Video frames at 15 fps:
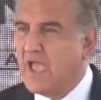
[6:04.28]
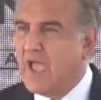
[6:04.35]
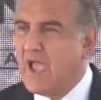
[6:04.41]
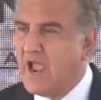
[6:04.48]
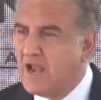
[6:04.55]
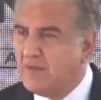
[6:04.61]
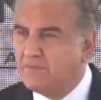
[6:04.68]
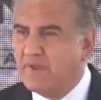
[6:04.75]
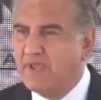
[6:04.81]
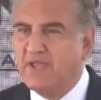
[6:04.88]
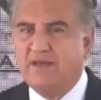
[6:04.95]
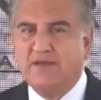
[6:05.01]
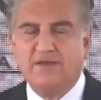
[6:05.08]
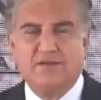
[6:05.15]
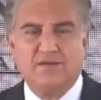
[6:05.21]

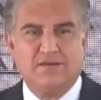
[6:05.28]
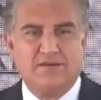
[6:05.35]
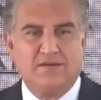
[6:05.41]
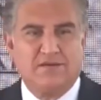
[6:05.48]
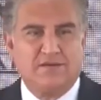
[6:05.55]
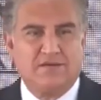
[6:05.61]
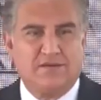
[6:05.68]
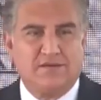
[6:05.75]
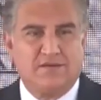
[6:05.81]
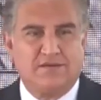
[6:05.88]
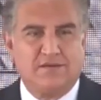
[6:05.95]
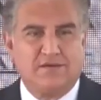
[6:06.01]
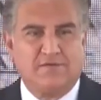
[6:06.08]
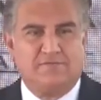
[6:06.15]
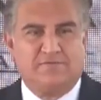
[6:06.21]
helping
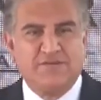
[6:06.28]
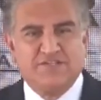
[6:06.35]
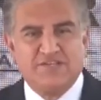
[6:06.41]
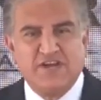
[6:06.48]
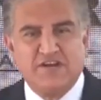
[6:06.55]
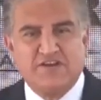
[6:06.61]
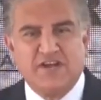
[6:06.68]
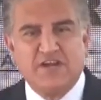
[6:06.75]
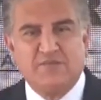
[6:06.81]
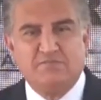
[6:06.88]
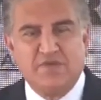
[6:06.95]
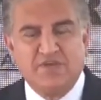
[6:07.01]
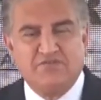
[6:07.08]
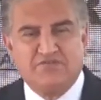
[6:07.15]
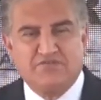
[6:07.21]
facilitate
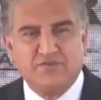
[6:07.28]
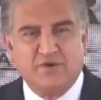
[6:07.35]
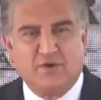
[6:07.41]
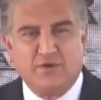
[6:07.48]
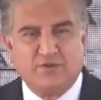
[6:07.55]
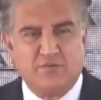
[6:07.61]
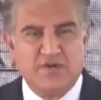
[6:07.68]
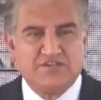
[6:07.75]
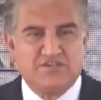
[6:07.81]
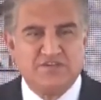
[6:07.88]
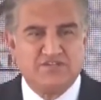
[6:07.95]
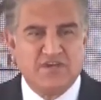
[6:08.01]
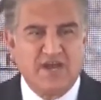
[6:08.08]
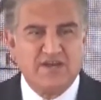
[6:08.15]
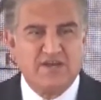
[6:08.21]
peace on the western
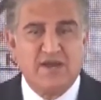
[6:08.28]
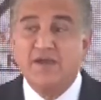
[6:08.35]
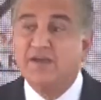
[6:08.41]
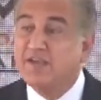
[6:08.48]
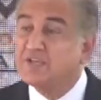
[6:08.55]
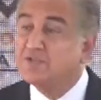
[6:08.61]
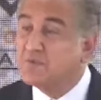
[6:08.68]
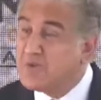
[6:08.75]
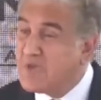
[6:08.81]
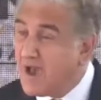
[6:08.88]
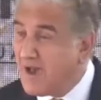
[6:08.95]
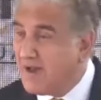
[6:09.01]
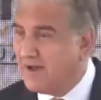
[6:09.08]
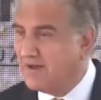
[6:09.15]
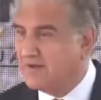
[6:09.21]
side? Yes, we
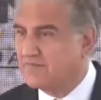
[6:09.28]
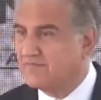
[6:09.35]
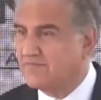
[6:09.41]
are.